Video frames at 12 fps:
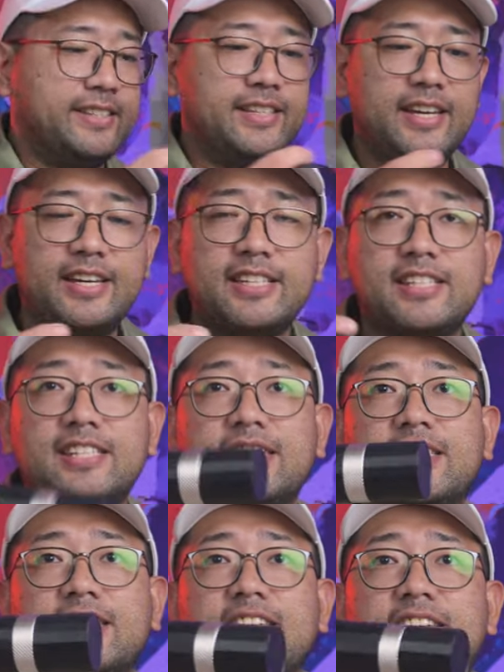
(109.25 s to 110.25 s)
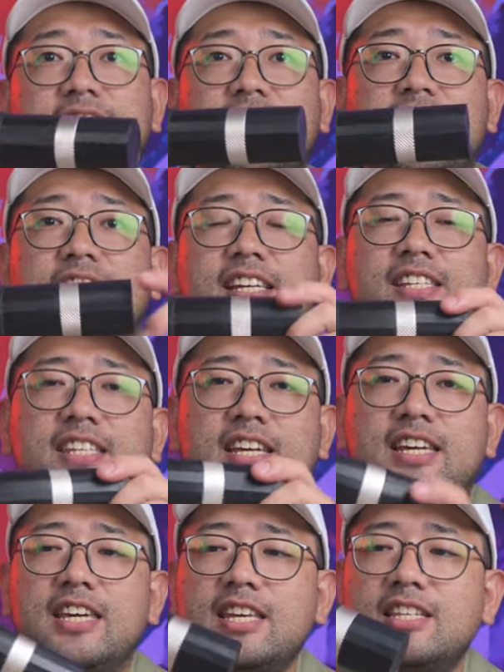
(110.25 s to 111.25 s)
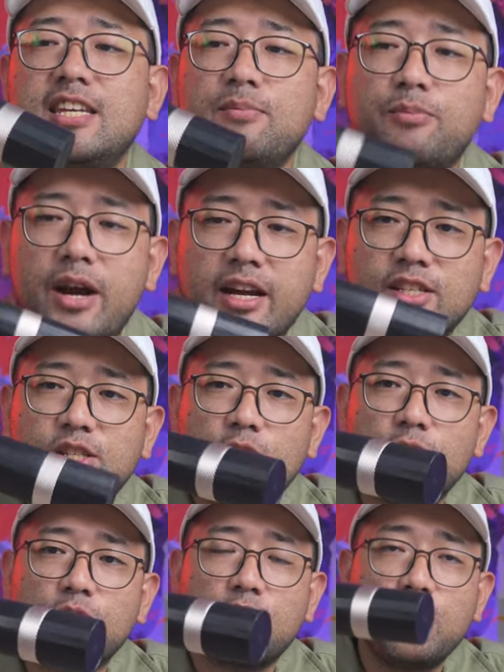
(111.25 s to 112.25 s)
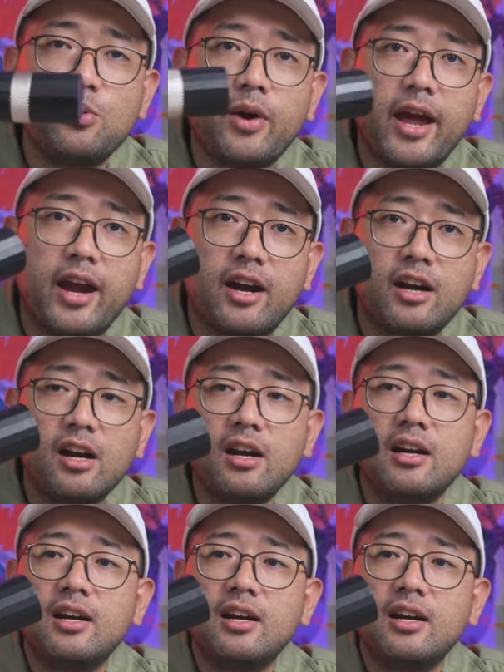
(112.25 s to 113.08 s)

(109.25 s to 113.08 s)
This is the Easypresso Q-Air.